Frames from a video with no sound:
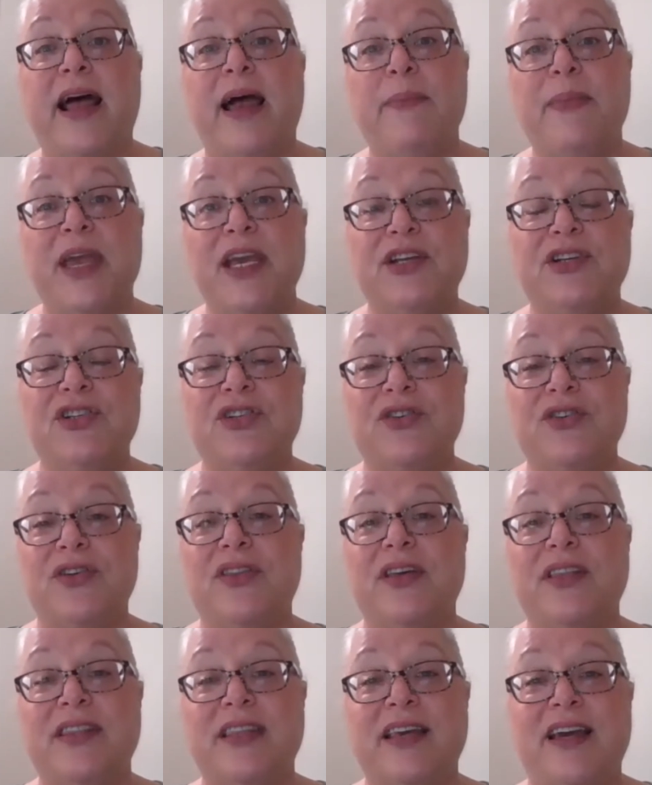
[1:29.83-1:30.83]
I make sure
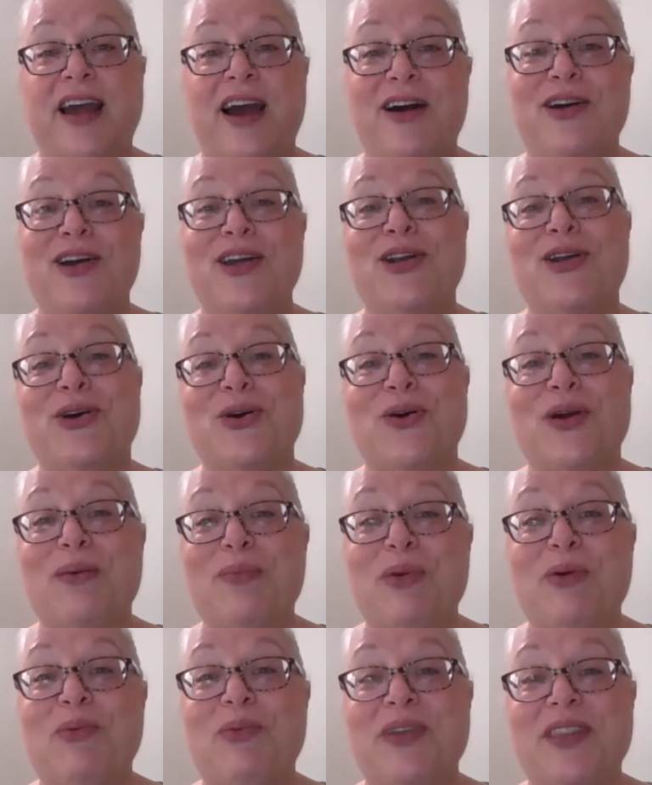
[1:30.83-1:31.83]
that they are in
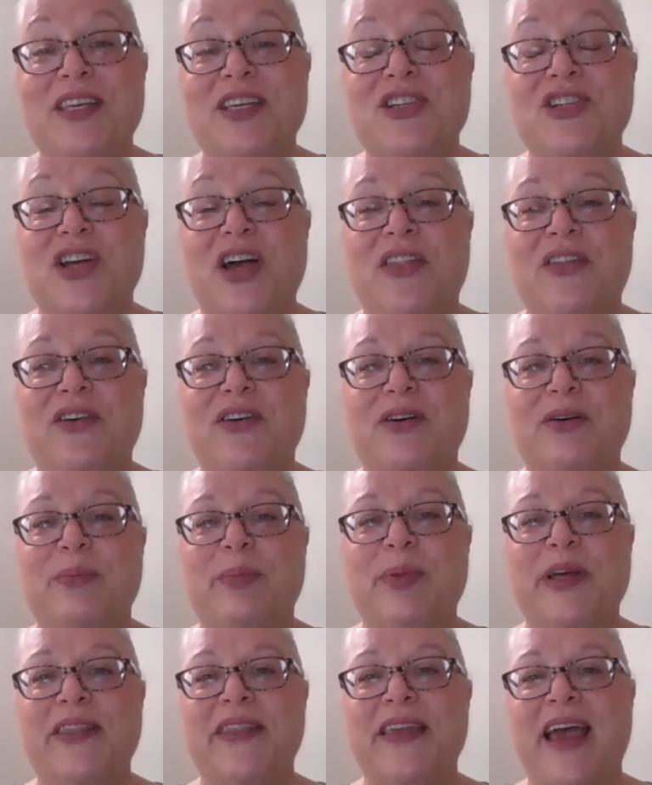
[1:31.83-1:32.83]
agreement with each other.
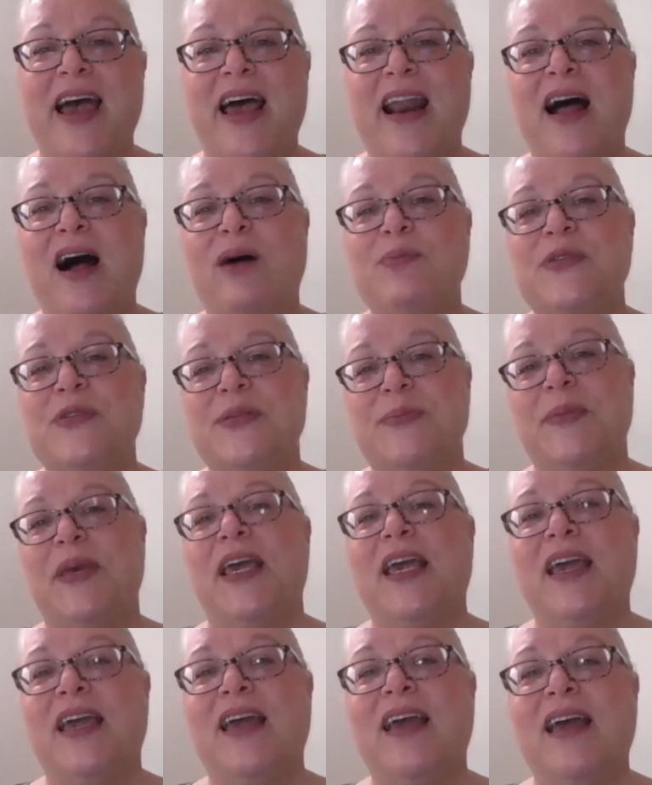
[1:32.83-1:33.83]
But that helps
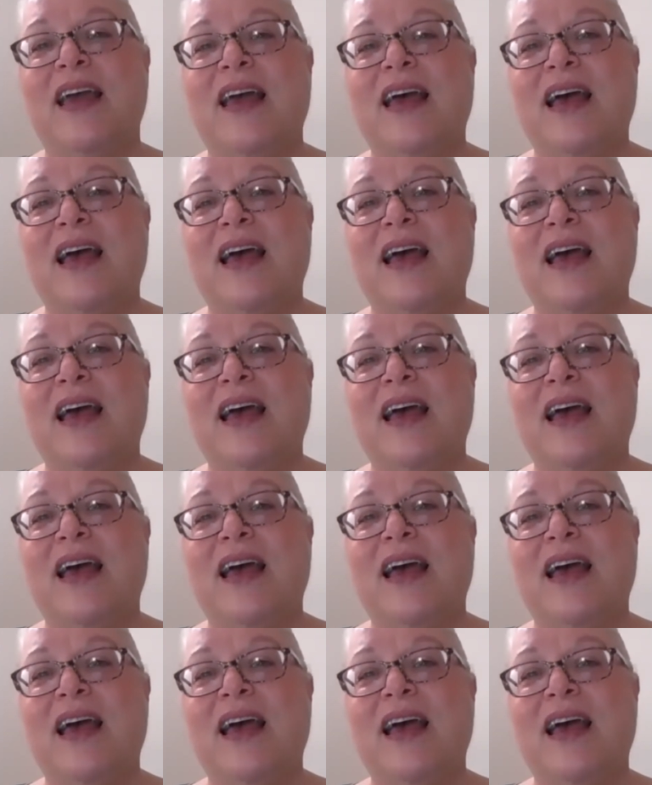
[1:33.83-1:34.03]
me,